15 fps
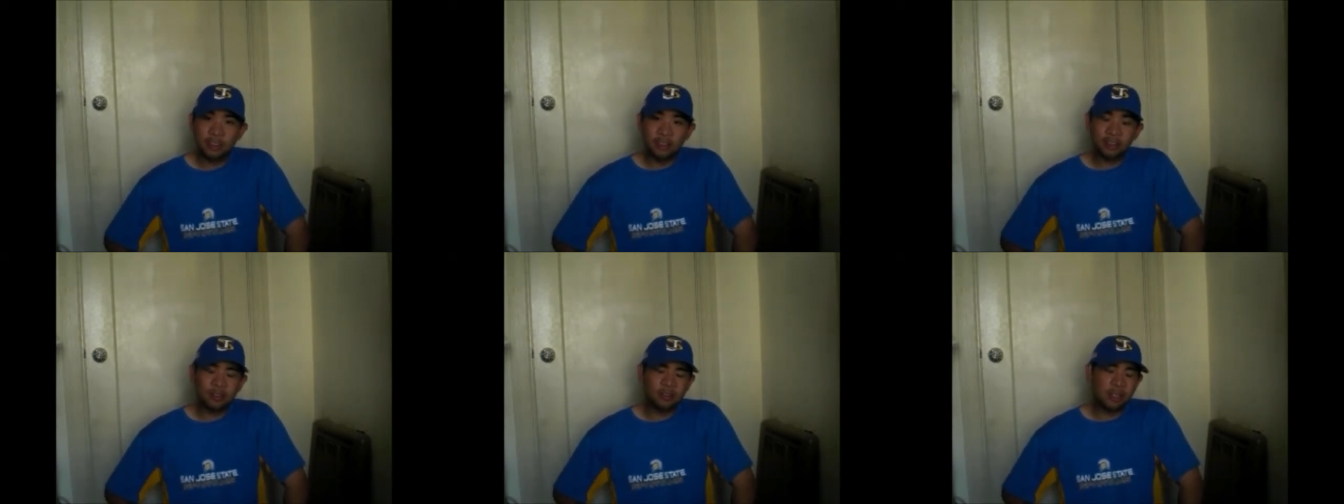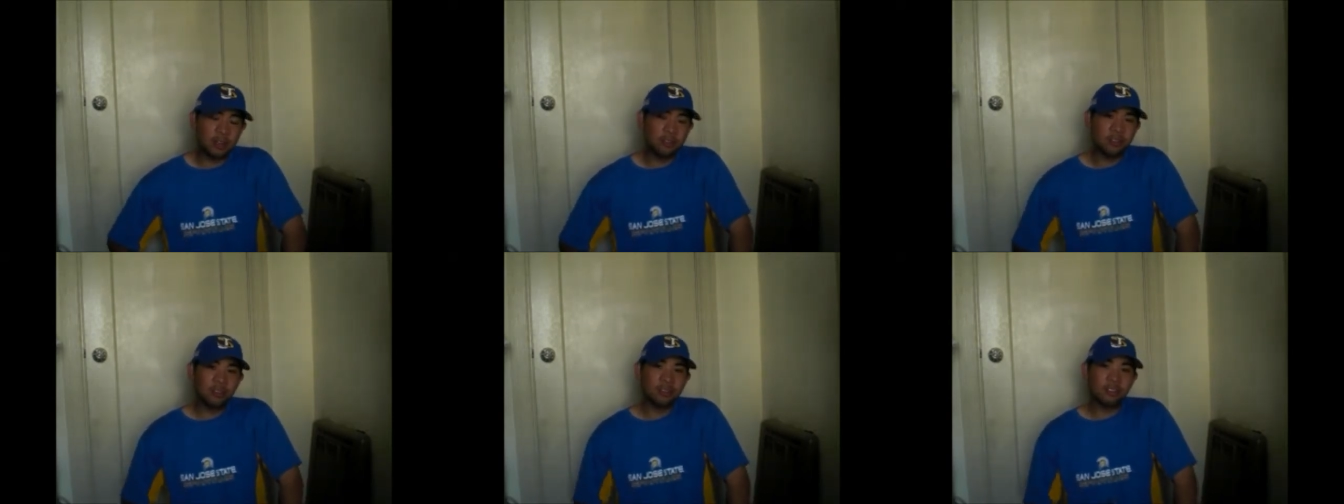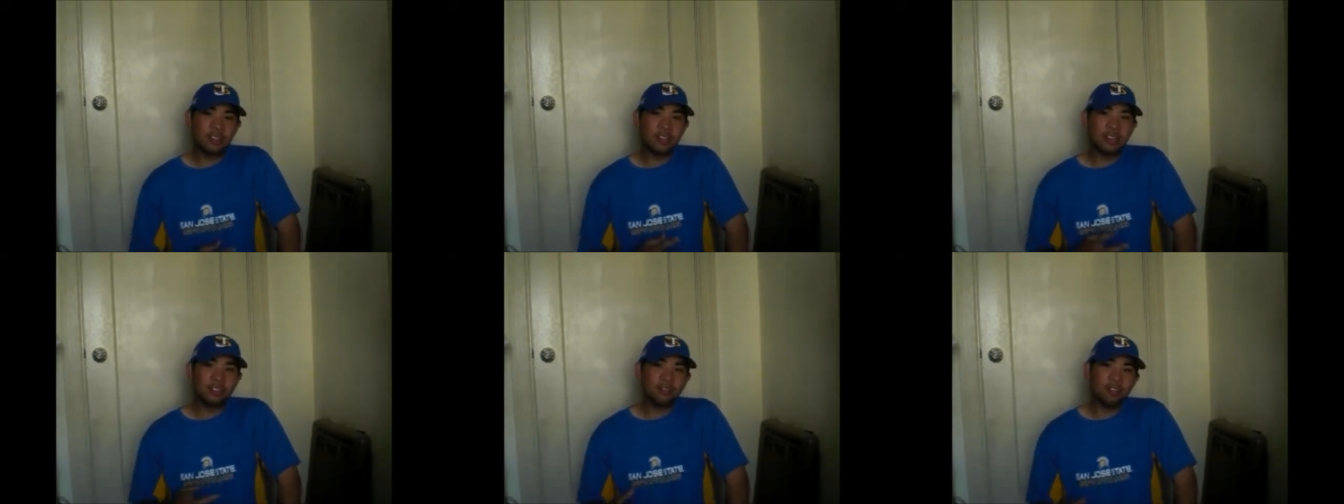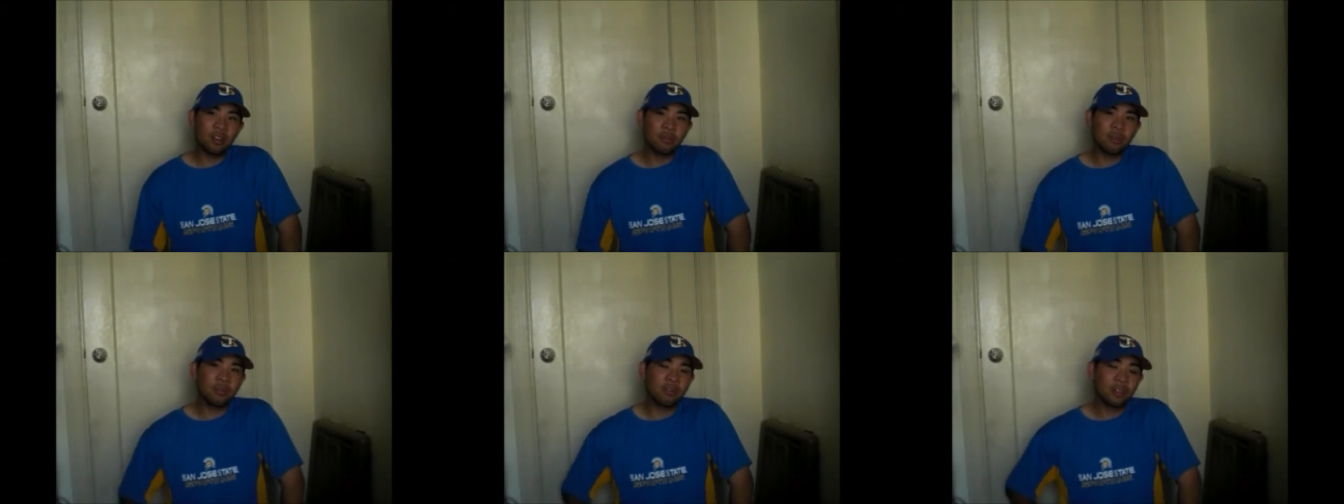The San Jose State had
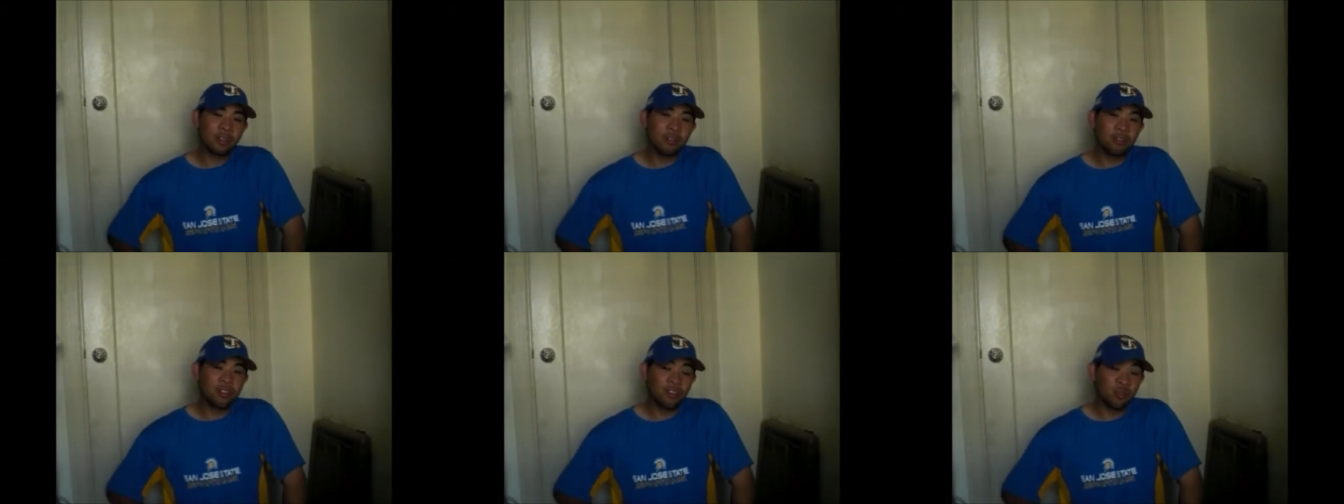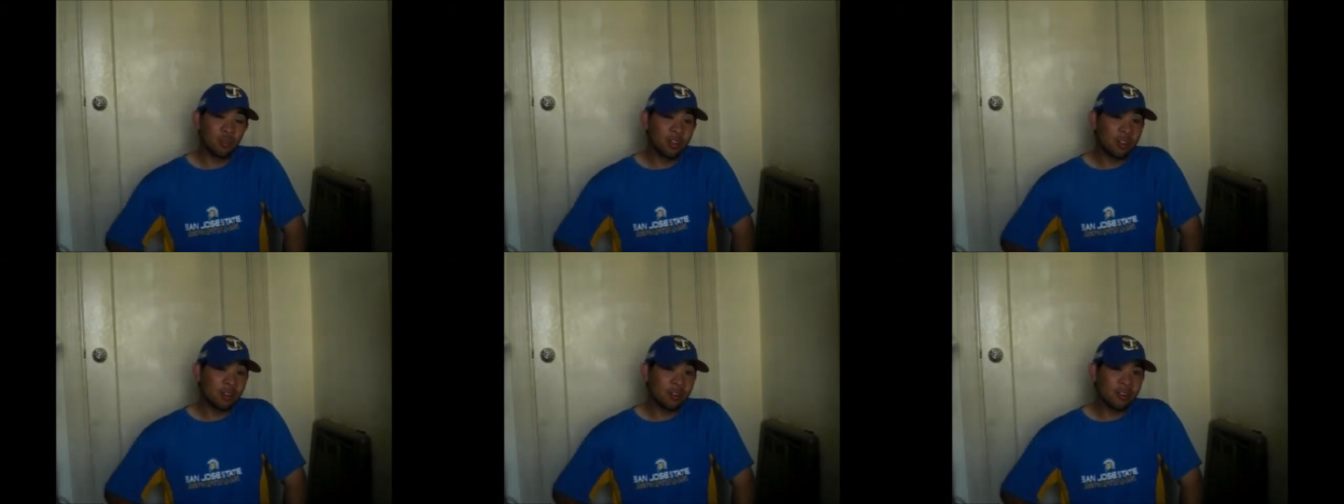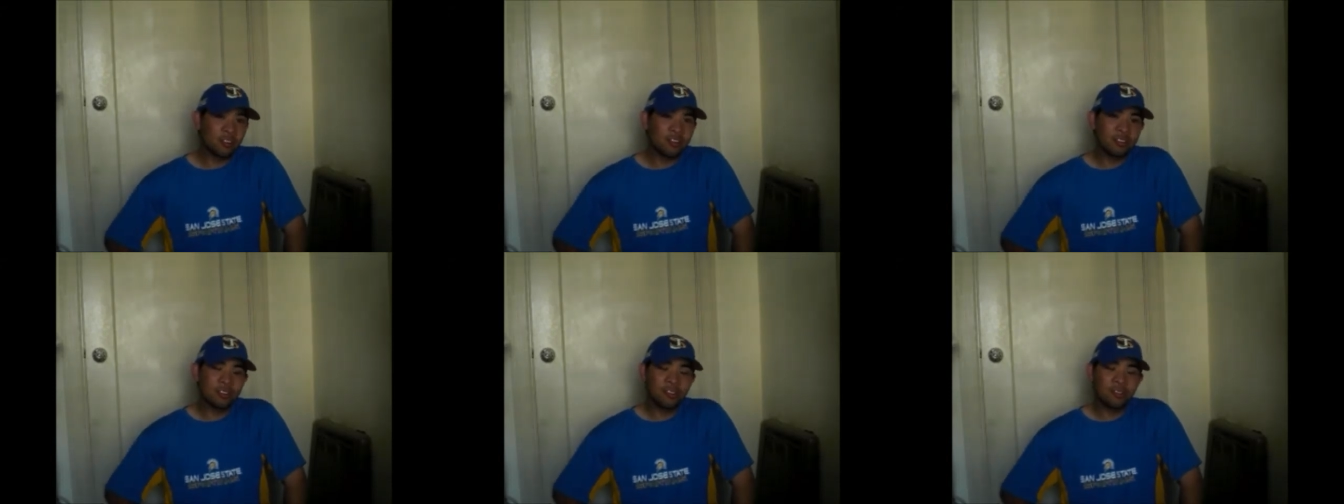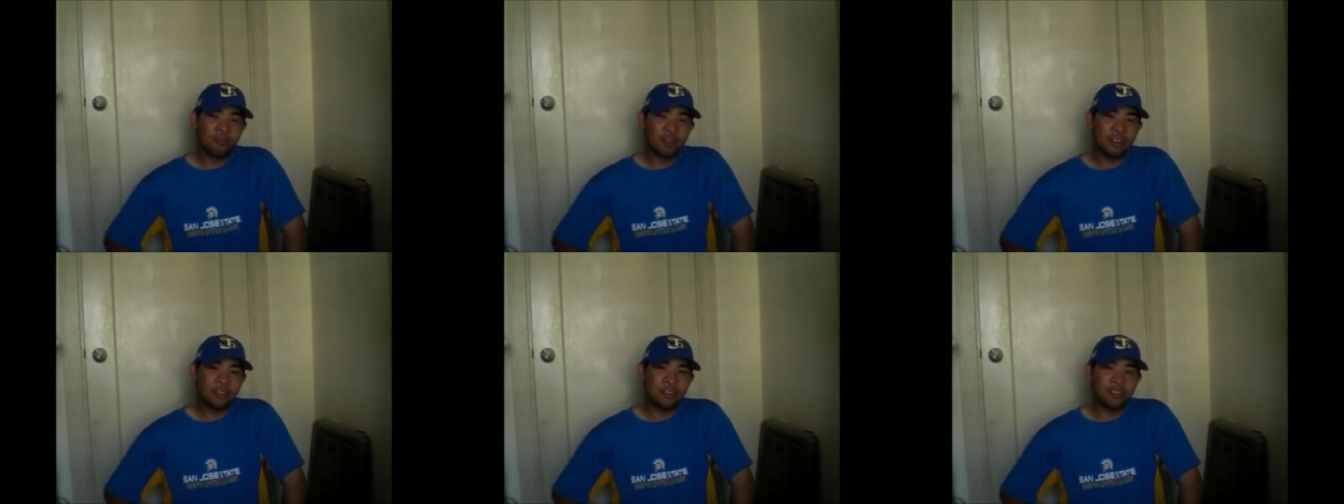trouble on those short yardage
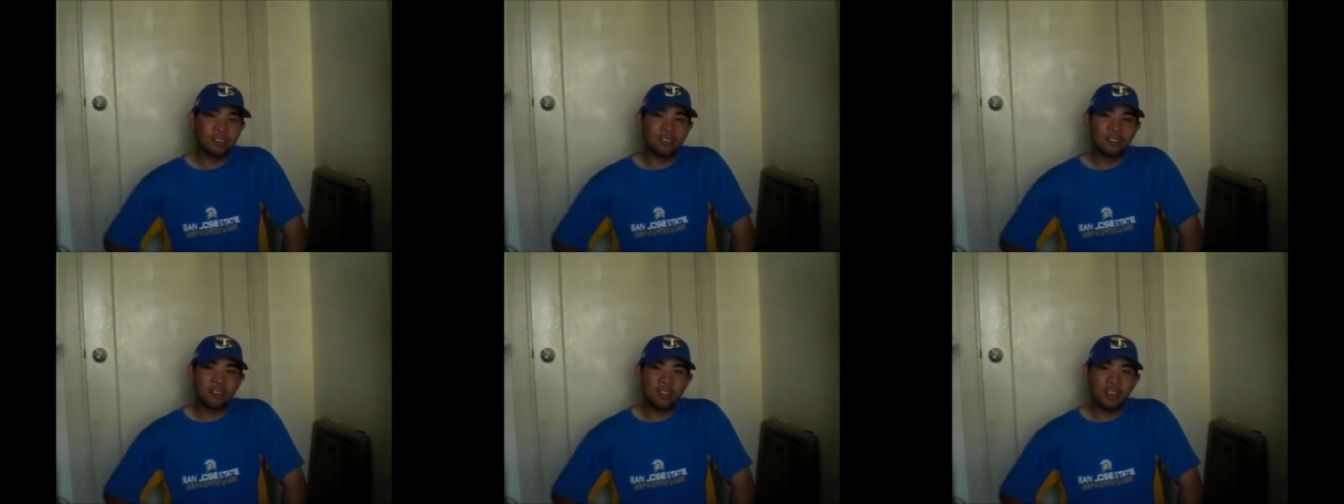situations.